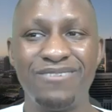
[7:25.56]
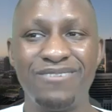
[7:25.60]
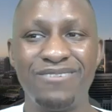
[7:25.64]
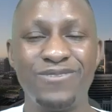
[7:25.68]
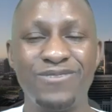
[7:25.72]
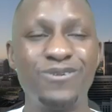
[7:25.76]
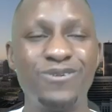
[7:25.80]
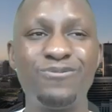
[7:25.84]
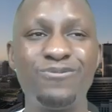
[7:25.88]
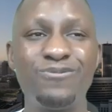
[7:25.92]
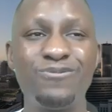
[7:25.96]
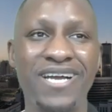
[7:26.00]

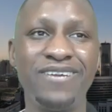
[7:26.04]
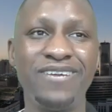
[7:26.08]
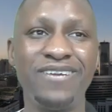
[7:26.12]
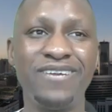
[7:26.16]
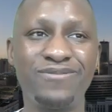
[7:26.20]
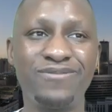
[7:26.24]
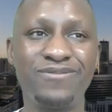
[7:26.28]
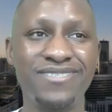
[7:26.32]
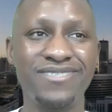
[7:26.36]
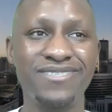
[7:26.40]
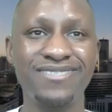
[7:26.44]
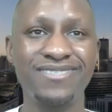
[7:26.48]

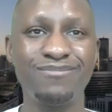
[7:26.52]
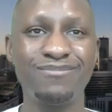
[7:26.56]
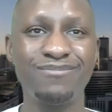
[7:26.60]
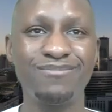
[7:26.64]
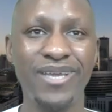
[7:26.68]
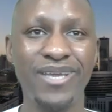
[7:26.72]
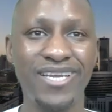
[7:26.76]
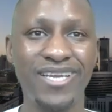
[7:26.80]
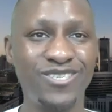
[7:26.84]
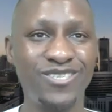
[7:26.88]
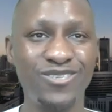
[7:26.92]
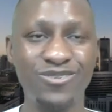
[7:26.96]
wife,
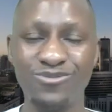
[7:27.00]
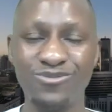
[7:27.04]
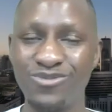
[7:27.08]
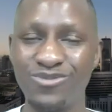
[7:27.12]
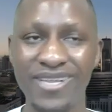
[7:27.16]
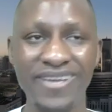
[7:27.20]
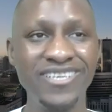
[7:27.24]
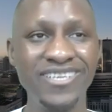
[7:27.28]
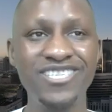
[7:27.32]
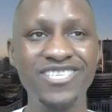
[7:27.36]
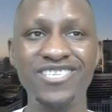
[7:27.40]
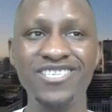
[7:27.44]
because your
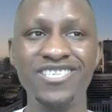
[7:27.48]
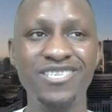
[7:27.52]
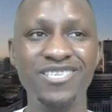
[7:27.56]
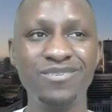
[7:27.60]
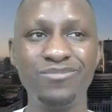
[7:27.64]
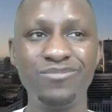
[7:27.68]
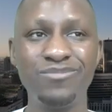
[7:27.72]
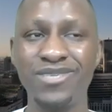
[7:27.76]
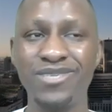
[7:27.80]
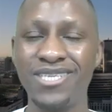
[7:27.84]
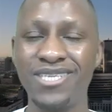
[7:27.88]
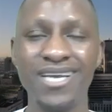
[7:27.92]

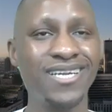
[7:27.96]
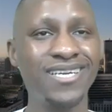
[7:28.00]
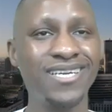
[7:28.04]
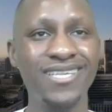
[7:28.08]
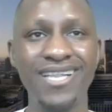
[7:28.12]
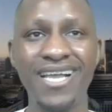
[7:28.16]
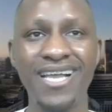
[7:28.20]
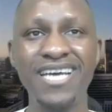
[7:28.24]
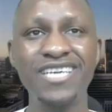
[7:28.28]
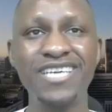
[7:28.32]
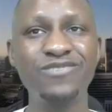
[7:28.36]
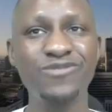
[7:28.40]
relationship is not going
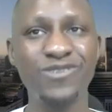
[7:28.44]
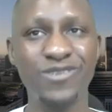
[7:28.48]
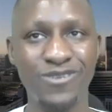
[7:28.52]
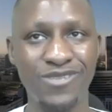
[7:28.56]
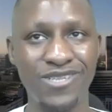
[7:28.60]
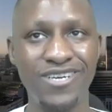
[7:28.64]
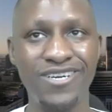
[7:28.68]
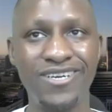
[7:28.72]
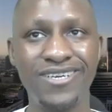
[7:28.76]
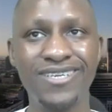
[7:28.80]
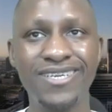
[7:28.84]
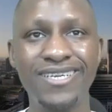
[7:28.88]
to last very
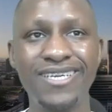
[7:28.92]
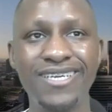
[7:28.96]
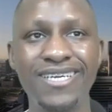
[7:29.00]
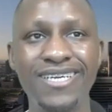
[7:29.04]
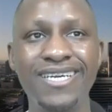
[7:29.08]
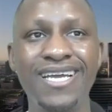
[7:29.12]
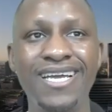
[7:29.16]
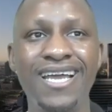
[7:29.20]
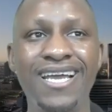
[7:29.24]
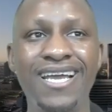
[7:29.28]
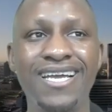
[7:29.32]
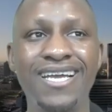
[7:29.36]
long
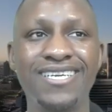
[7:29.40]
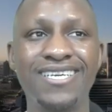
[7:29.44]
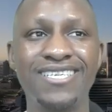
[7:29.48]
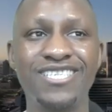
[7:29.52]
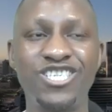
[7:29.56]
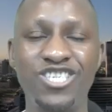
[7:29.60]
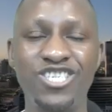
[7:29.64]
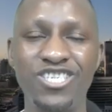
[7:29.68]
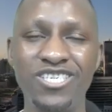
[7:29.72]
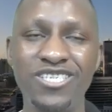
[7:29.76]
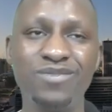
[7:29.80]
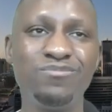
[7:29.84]

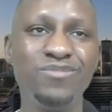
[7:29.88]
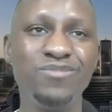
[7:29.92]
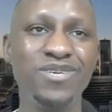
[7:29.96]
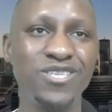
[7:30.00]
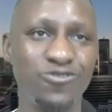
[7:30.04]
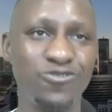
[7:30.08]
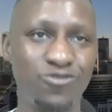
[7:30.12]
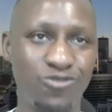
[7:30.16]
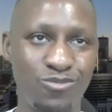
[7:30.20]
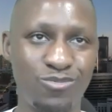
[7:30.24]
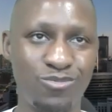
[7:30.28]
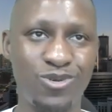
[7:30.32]
because she's
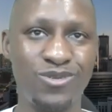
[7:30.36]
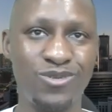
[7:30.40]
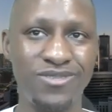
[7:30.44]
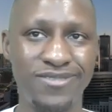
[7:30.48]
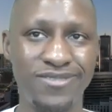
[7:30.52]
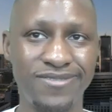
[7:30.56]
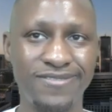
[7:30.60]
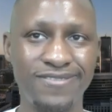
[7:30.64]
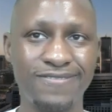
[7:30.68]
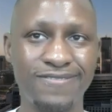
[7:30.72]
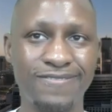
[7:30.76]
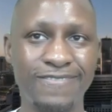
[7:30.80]
miserable.
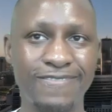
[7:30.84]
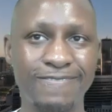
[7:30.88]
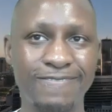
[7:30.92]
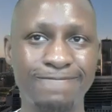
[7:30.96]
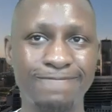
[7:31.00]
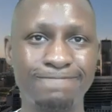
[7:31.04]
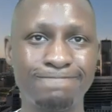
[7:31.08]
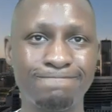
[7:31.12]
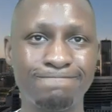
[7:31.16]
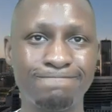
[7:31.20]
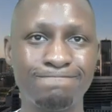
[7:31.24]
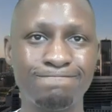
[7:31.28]

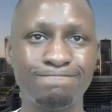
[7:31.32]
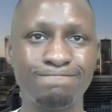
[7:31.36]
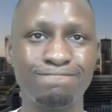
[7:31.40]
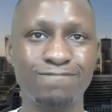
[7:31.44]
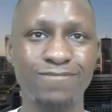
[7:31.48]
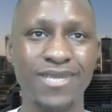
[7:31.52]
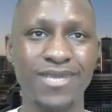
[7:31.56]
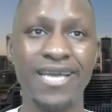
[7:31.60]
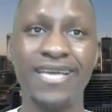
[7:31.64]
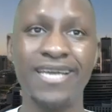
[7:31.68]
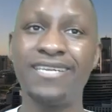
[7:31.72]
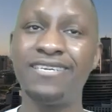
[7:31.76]

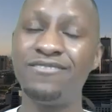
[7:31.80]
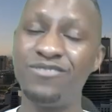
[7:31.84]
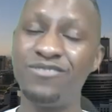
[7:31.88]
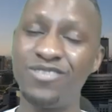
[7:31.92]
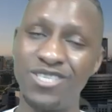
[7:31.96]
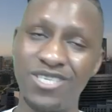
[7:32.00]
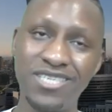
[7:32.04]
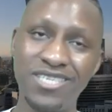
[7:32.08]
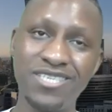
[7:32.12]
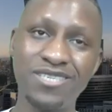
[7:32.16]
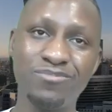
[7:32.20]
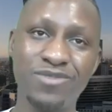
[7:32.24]
And if
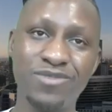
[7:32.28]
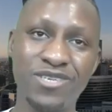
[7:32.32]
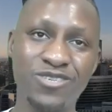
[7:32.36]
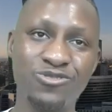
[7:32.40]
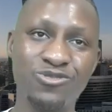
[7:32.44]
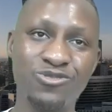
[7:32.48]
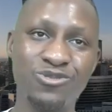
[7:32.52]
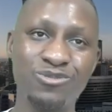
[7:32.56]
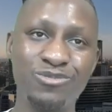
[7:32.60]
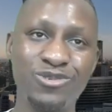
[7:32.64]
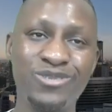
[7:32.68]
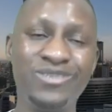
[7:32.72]
she's
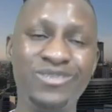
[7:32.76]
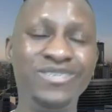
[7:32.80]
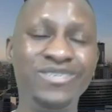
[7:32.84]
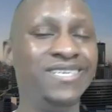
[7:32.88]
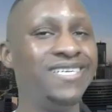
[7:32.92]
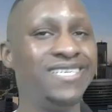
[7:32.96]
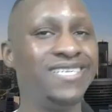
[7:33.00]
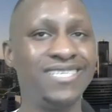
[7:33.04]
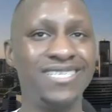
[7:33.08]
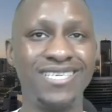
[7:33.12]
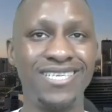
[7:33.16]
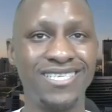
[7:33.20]
miserable,
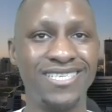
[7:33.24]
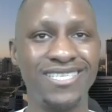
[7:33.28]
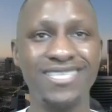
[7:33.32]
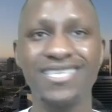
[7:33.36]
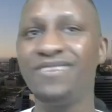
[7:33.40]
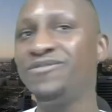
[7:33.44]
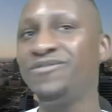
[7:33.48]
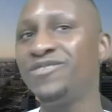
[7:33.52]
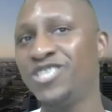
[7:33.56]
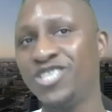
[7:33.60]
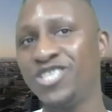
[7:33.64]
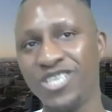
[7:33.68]
she doesn't
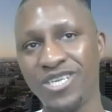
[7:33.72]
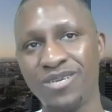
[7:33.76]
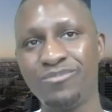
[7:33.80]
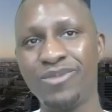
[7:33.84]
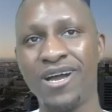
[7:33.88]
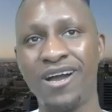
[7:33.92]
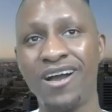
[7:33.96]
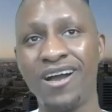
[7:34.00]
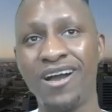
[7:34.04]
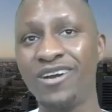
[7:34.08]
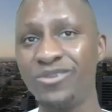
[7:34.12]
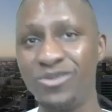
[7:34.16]
give a shit
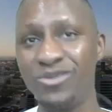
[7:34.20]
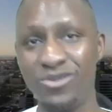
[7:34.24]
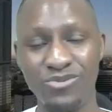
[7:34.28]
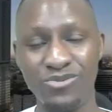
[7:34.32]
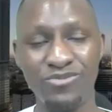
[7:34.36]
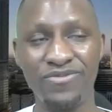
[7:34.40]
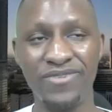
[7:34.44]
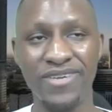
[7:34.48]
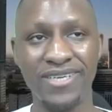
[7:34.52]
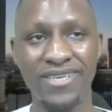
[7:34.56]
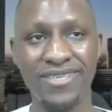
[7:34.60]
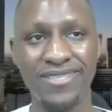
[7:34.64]
about how
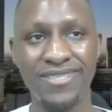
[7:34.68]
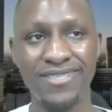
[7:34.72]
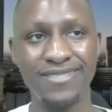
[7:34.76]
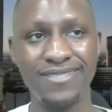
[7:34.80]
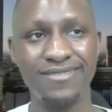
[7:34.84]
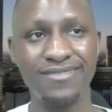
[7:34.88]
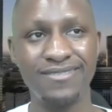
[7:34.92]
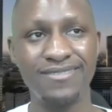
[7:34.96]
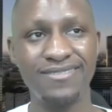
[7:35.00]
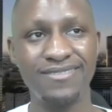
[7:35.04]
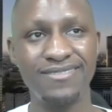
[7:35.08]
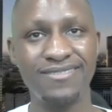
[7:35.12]
you feel.
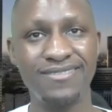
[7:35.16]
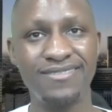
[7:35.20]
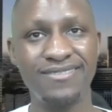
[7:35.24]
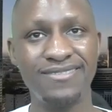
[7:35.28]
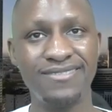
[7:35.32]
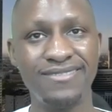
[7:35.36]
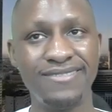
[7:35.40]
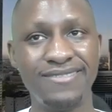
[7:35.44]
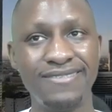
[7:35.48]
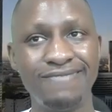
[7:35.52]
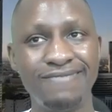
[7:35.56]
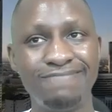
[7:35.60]

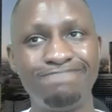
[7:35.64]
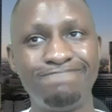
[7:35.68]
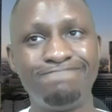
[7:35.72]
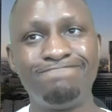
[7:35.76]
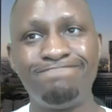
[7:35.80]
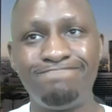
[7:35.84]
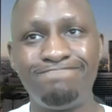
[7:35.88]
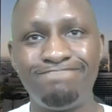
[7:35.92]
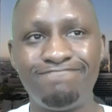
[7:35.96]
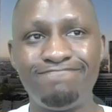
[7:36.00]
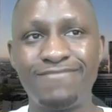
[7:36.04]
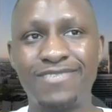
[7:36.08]

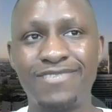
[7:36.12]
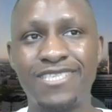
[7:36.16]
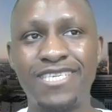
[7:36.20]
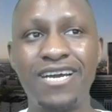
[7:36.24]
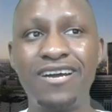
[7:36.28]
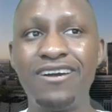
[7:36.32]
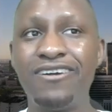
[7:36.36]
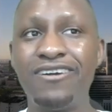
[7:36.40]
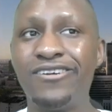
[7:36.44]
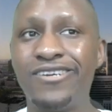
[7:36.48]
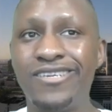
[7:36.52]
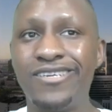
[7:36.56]

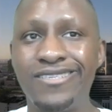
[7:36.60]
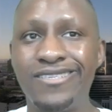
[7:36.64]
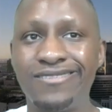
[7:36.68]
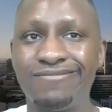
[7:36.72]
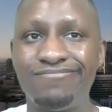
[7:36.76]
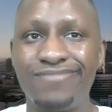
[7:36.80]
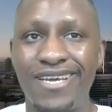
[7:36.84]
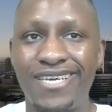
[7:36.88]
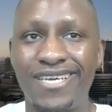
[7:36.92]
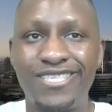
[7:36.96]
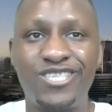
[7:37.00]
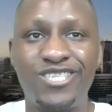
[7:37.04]
Sorry,
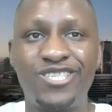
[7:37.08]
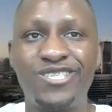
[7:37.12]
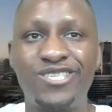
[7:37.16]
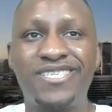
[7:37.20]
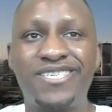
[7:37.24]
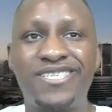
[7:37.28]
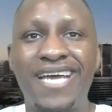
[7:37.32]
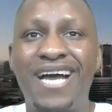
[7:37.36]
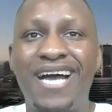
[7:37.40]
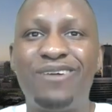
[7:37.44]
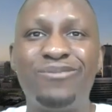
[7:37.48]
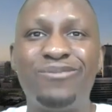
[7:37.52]
that's
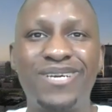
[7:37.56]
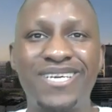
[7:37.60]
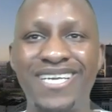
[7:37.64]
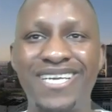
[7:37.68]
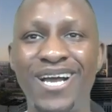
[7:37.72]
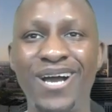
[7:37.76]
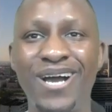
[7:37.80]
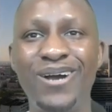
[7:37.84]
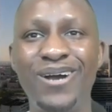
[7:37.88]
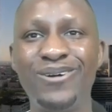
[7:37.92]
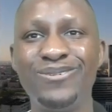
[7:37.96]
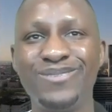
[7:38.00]
just how it
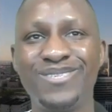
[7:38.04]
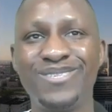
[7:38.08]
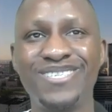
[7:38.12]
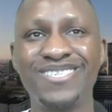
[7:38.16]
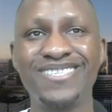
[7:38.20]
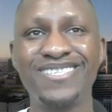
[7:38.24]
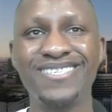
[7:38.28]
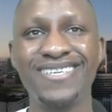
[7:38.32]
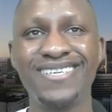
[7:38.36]
goes.